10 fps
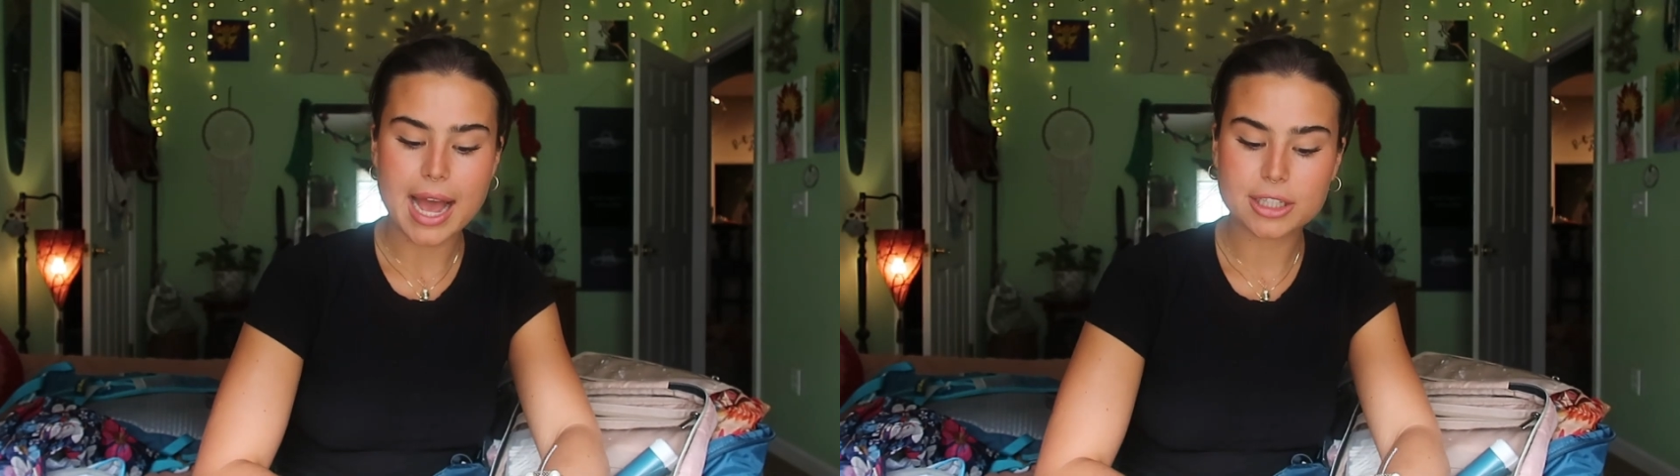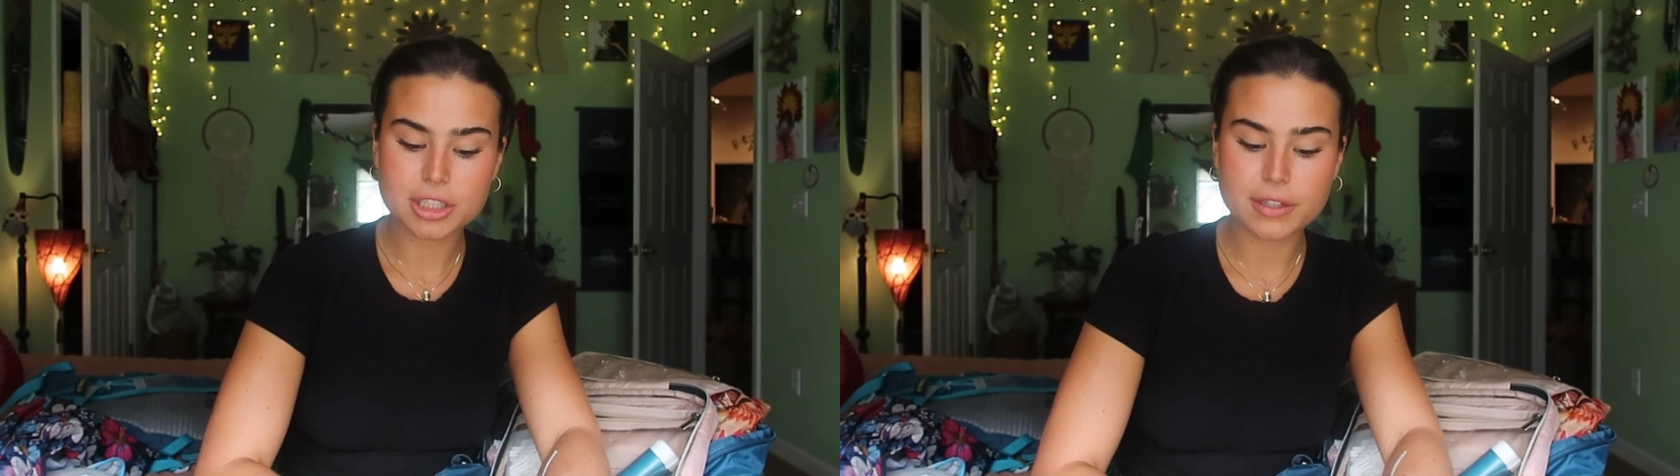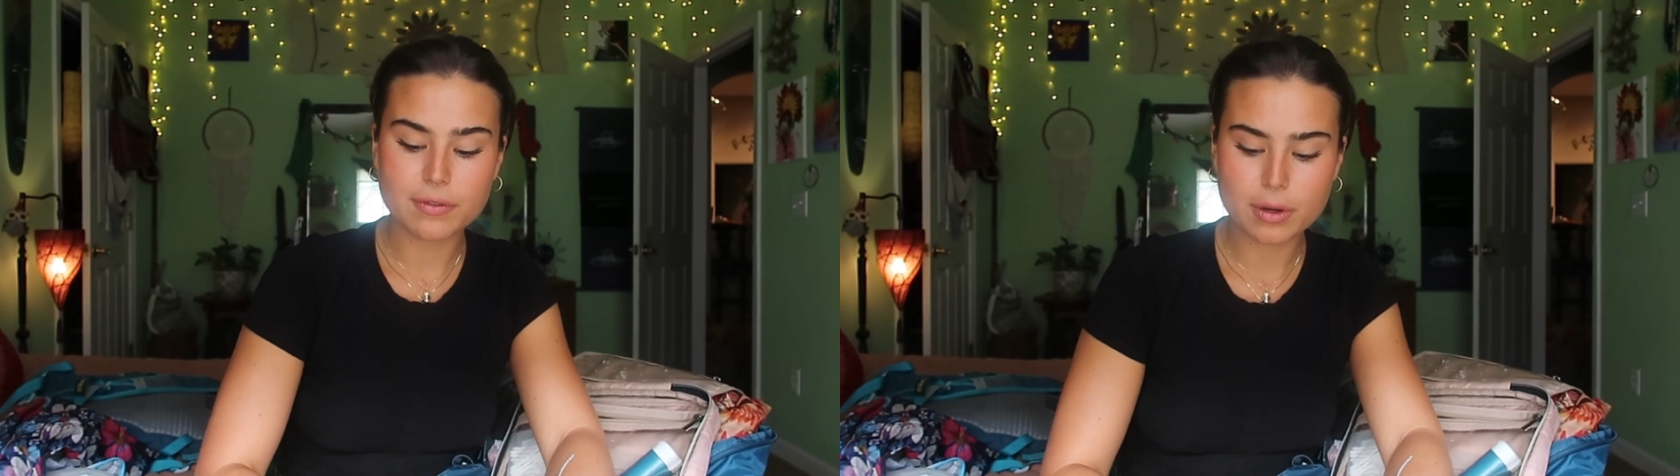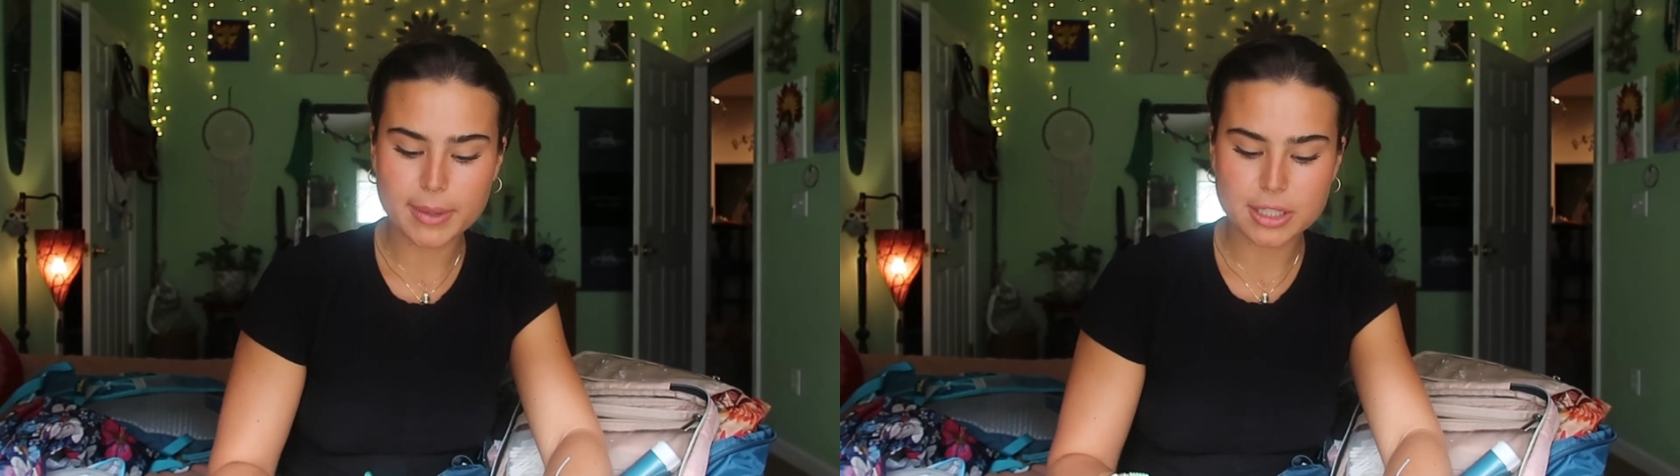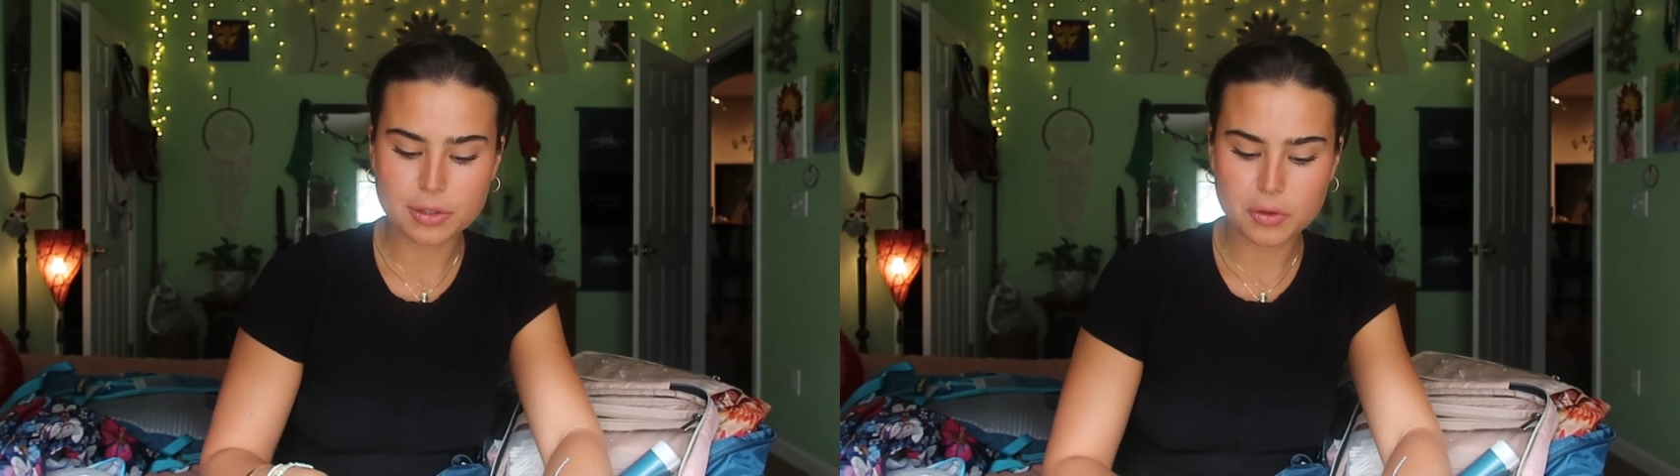actually for
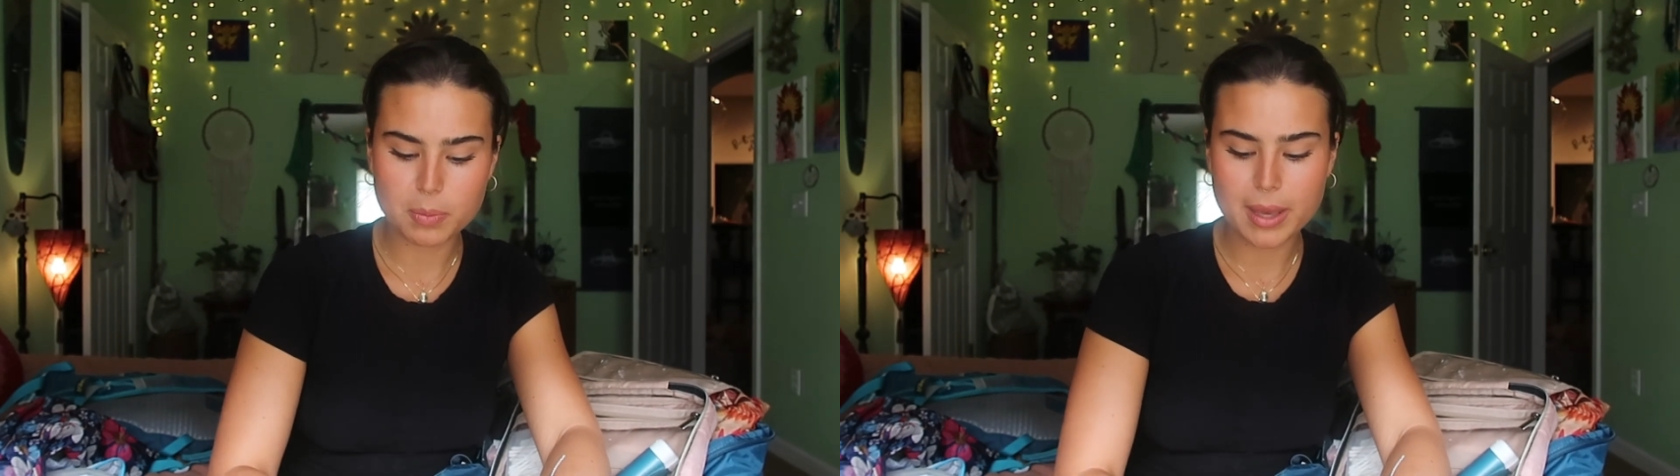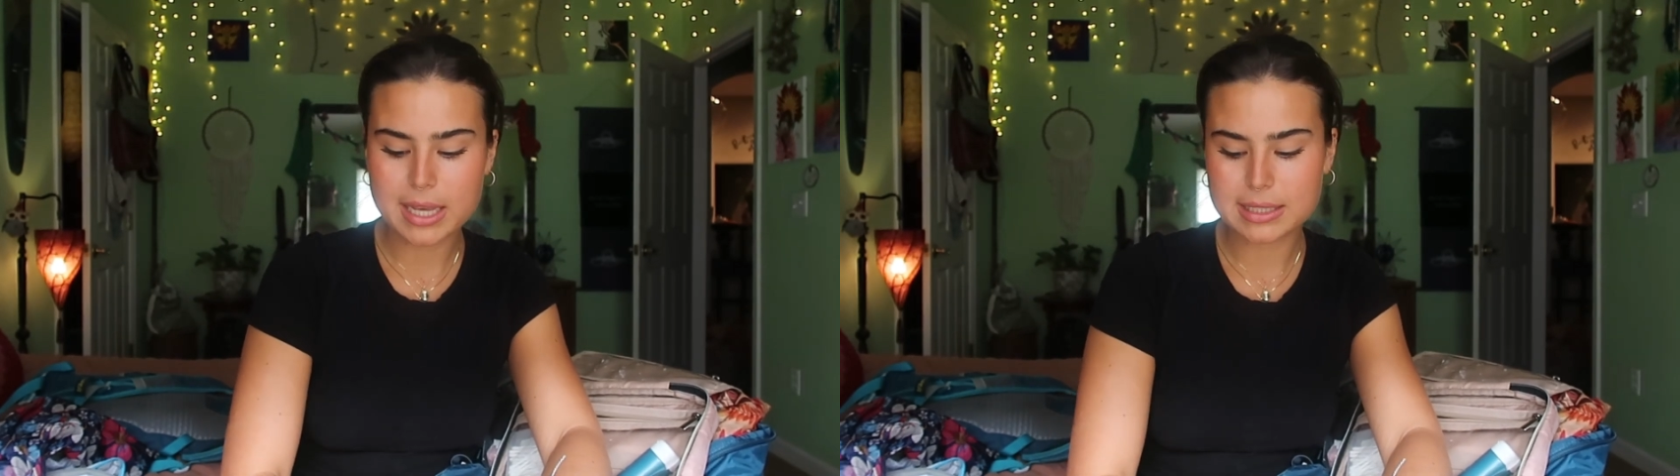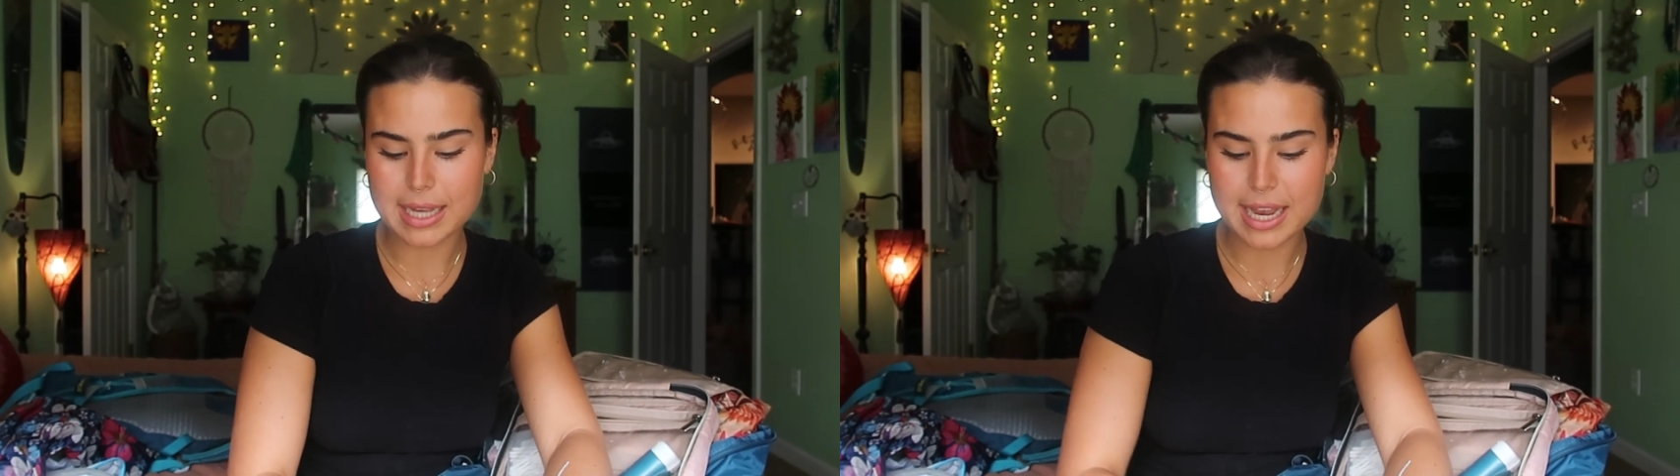my toothpaste,